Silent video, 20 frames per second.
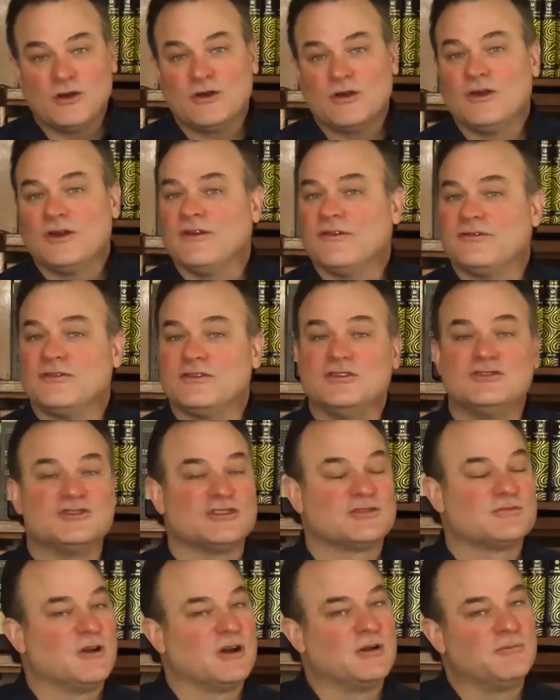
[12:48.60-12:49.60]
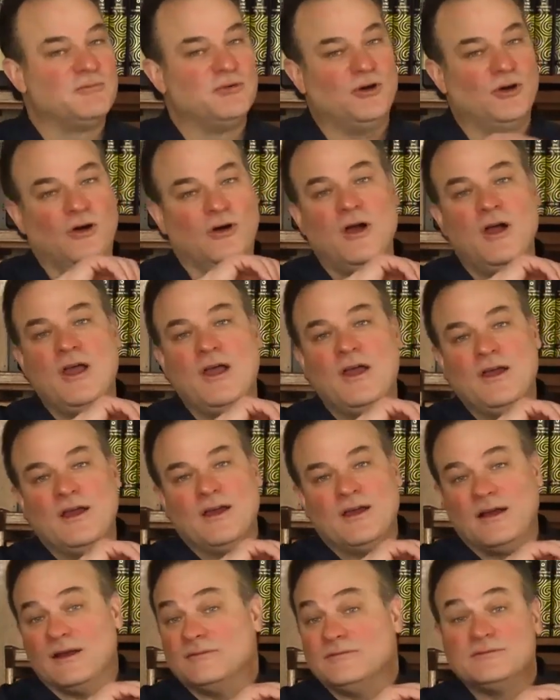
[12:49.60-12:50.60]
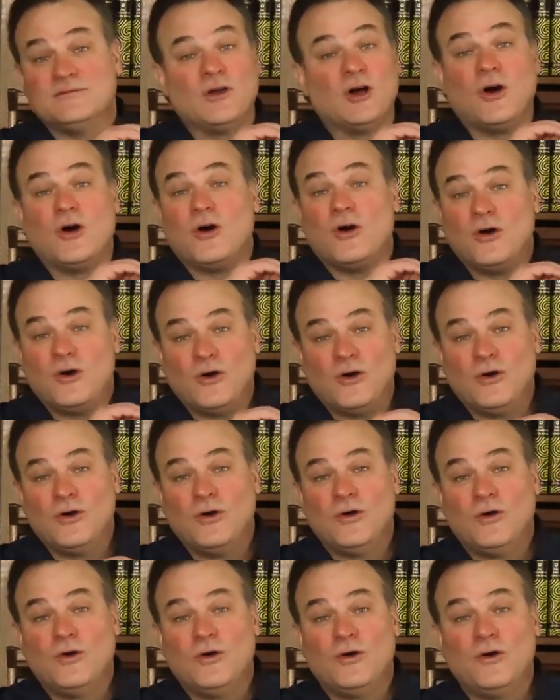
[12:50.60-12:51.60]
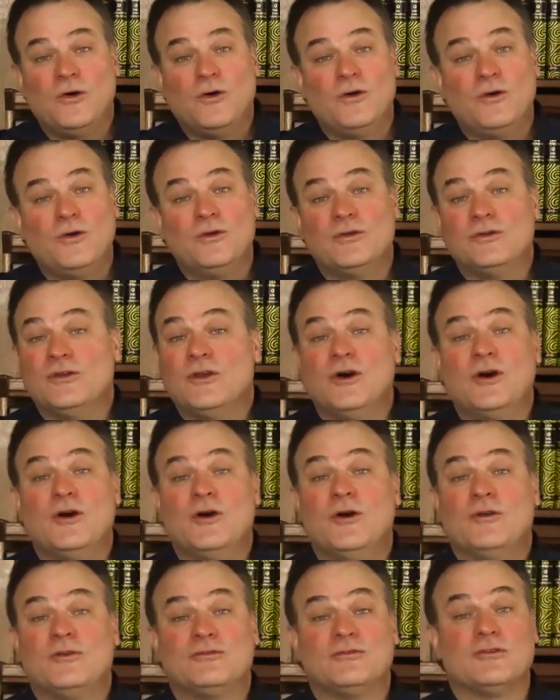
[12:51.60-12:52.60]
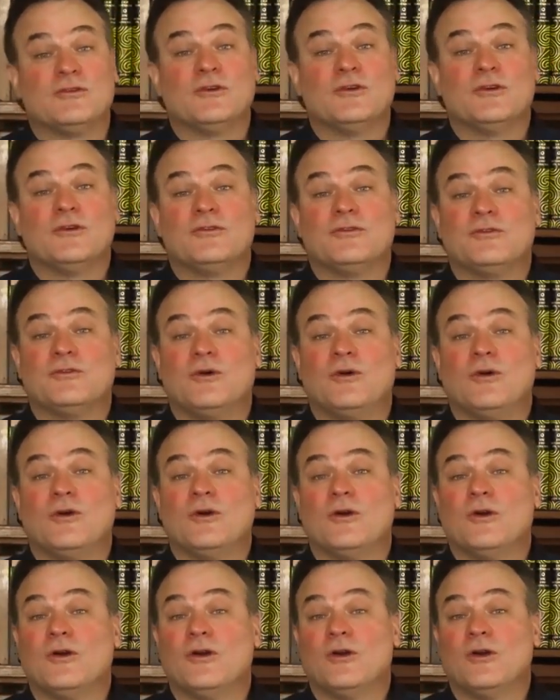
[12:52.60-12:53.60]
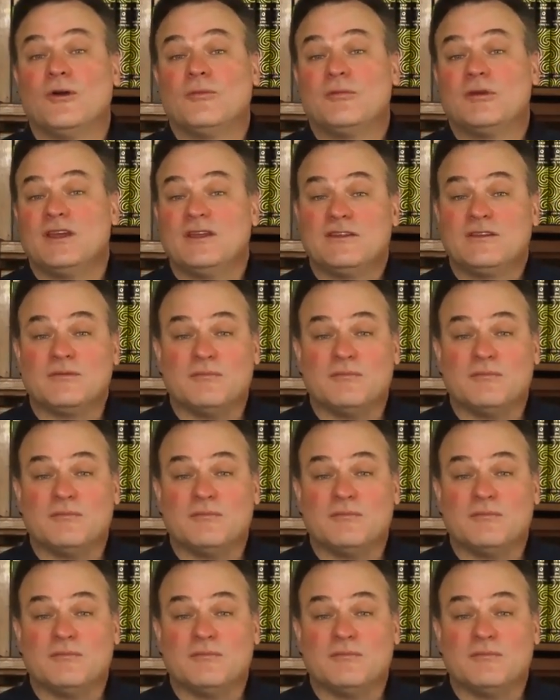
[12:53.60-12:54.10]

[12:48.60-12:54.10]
if you just want to pull whole note for 4 beats.